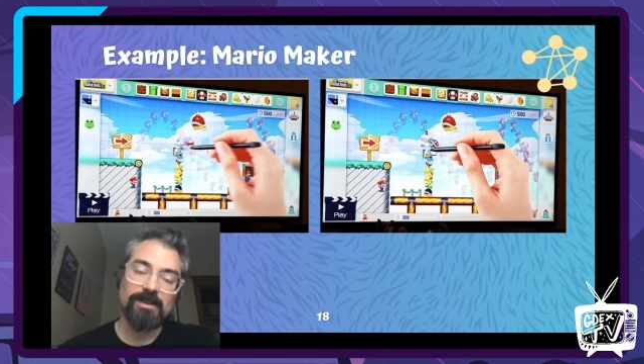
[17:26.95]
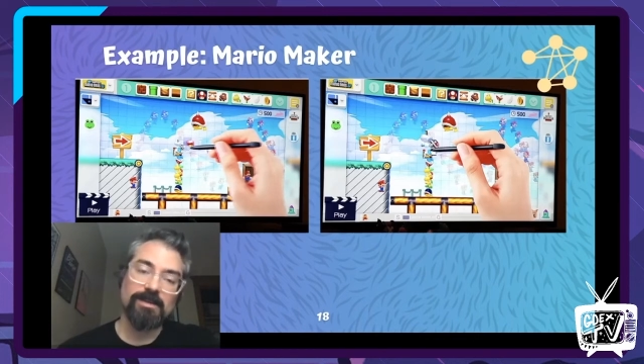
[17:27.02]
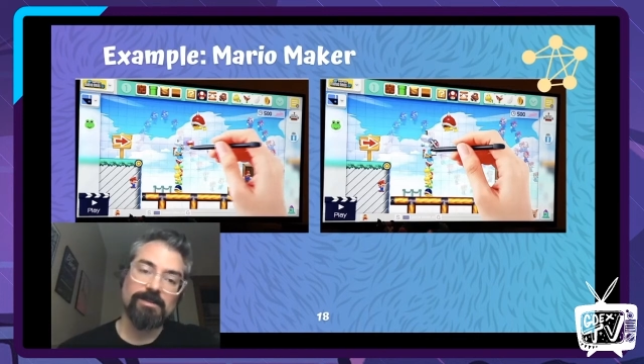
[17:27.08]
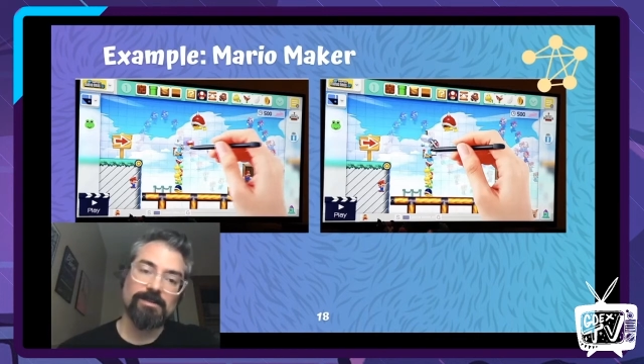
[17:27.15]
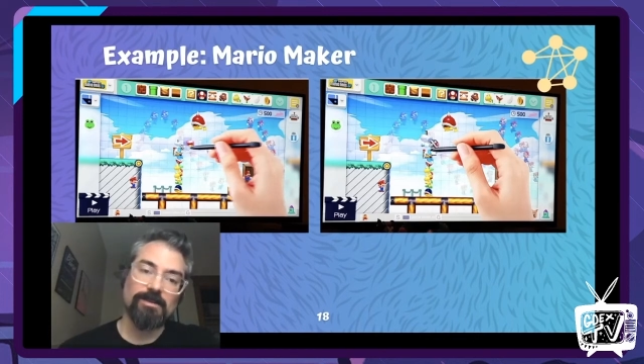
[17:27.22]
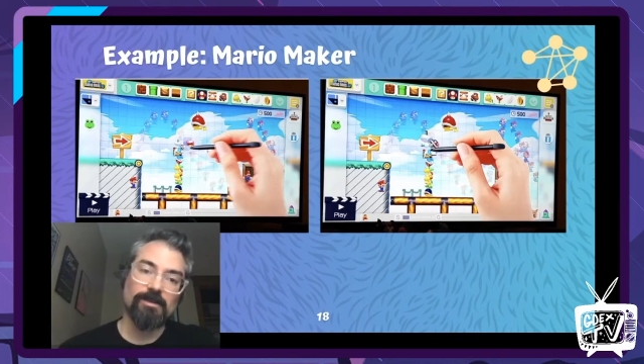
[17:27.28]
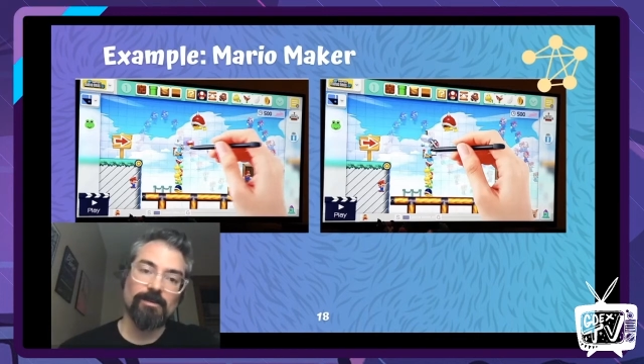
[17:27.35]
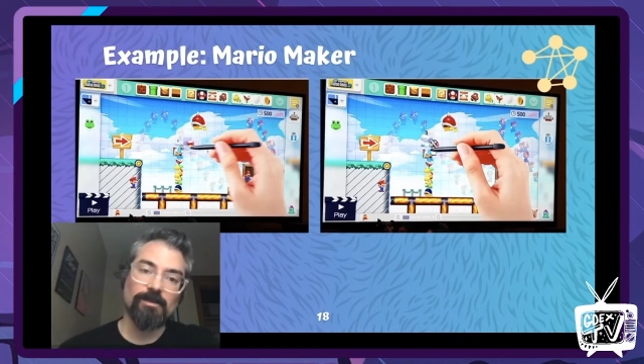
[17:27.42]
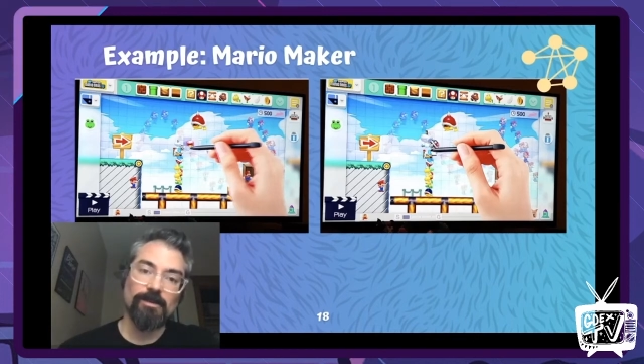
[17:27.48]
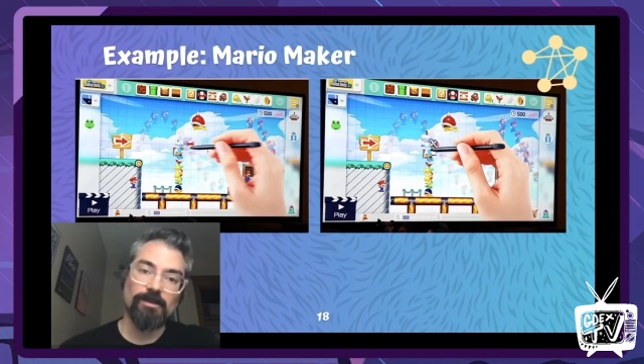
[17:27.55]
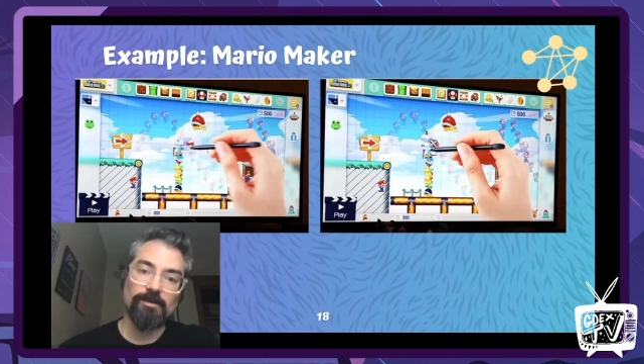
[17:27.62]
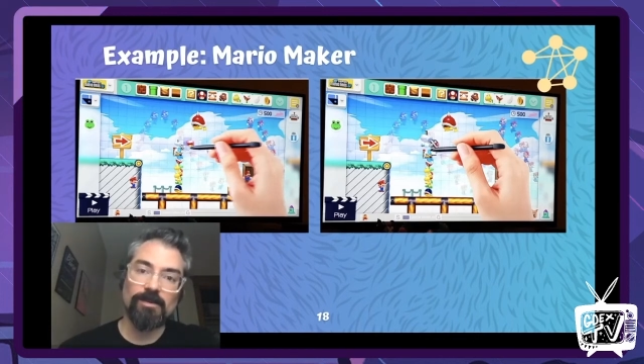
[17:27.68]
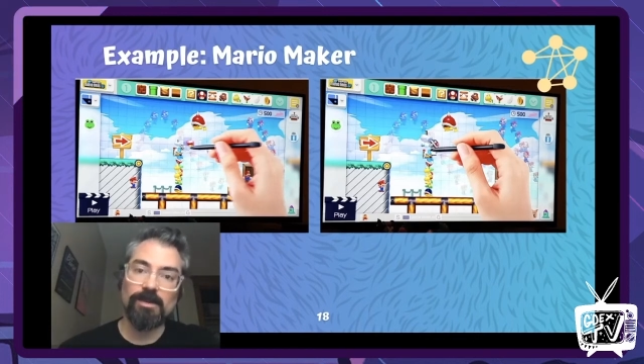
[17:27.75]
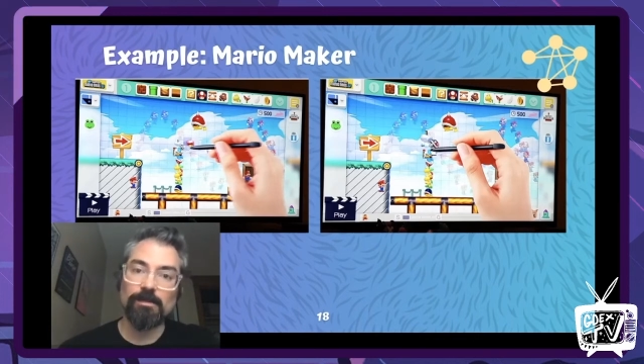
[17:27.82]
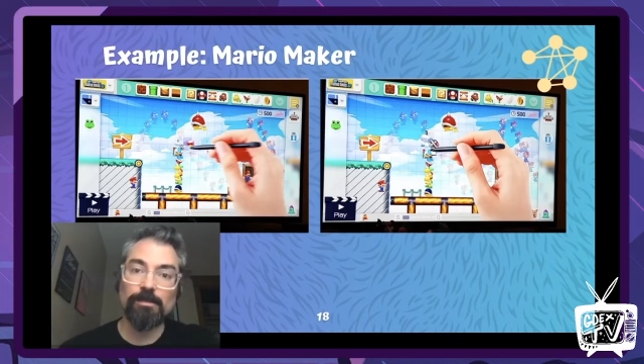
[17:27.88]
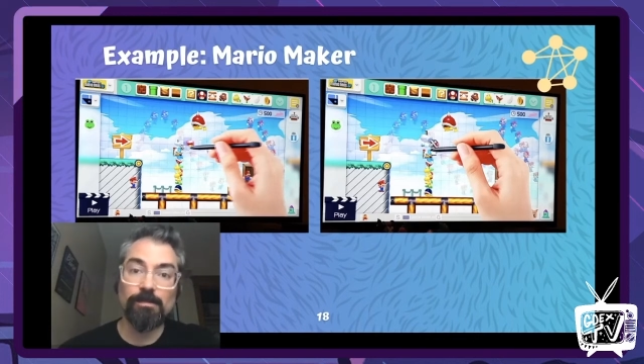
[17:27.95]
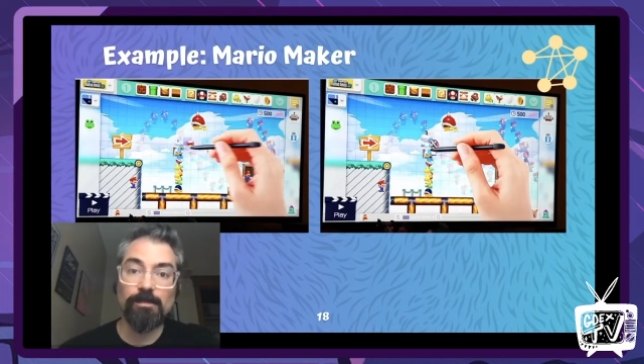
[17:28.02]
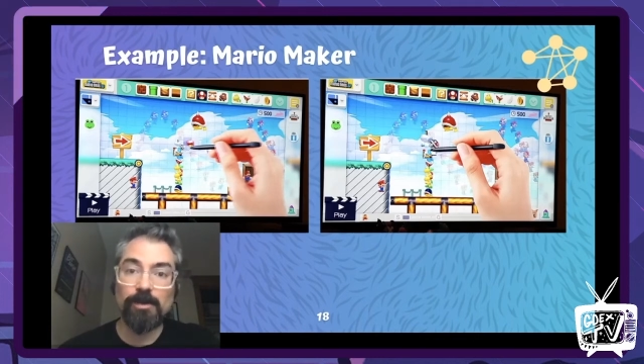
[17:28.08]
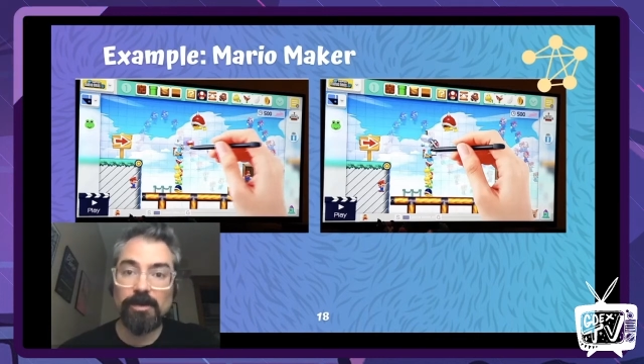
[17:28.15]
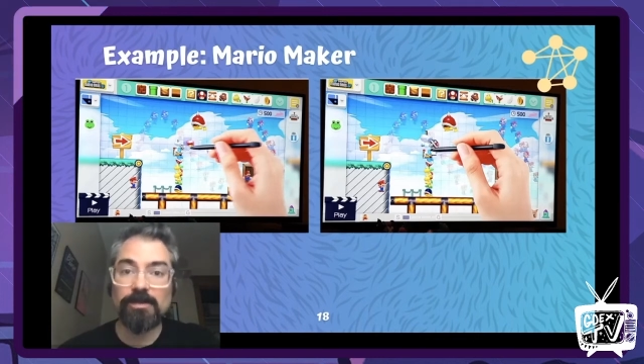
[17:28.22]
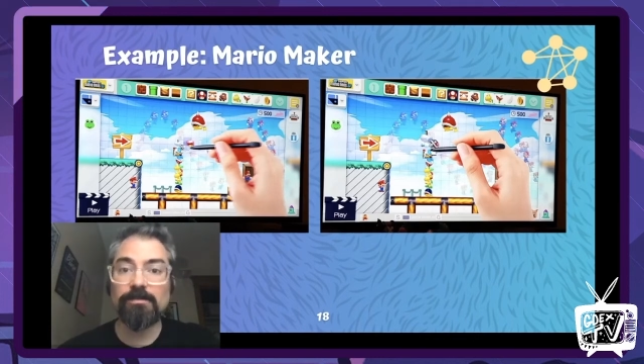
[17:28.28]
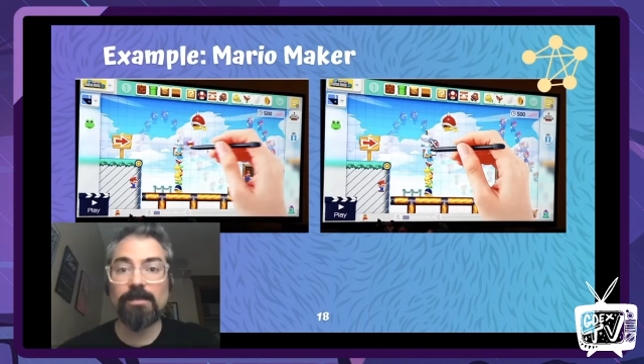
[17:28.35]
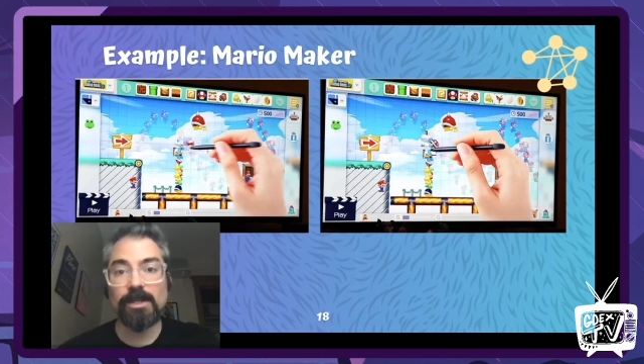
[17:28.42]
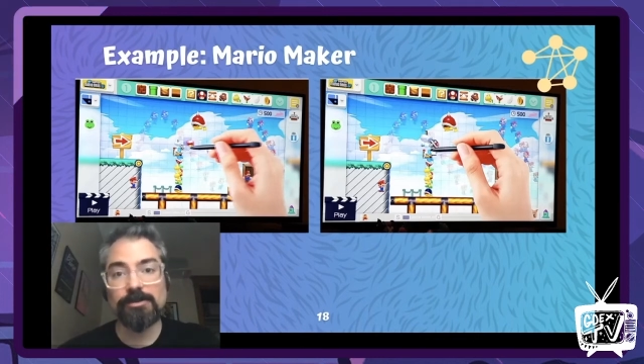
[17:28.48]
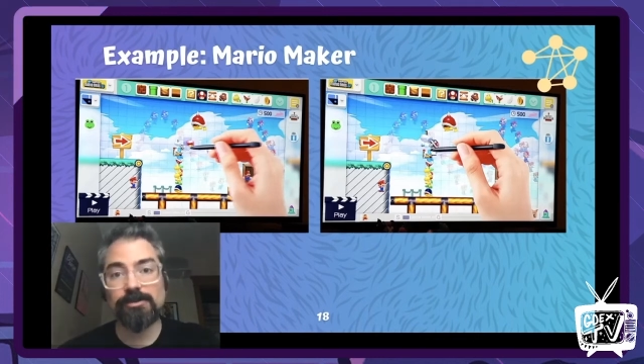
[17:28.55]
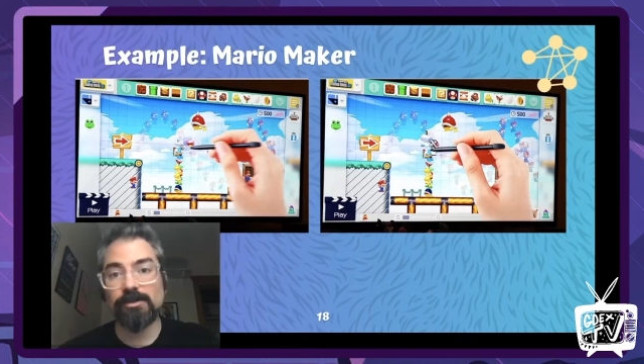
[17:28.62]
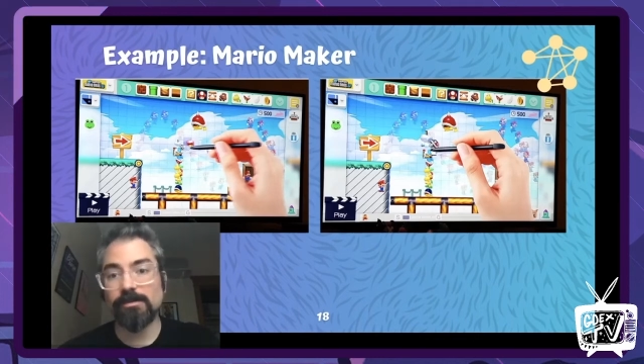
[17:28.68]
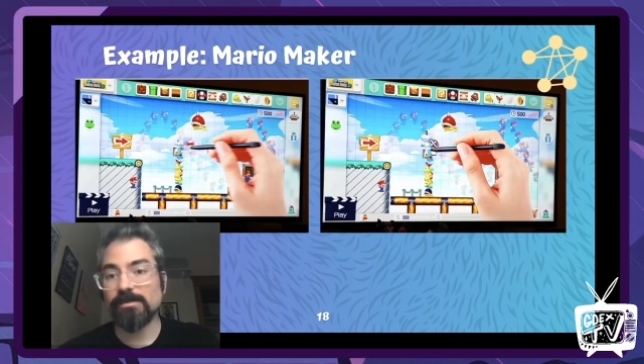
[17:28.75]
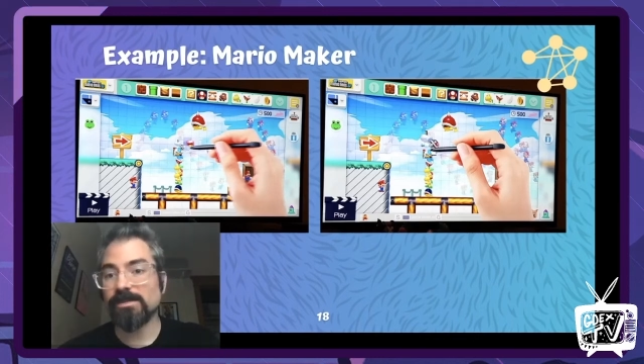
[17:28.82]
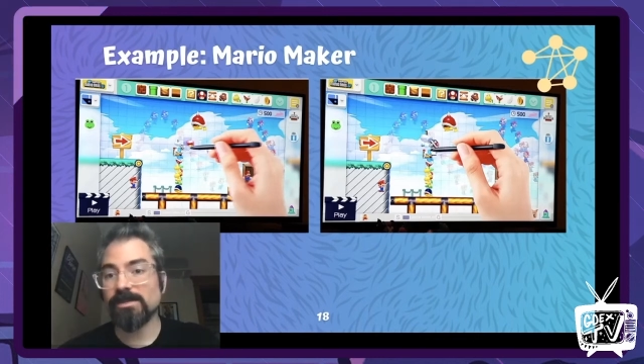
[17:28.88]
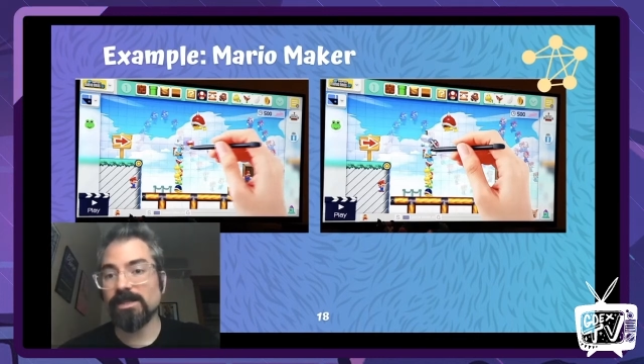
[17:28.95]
So you can put mushrooms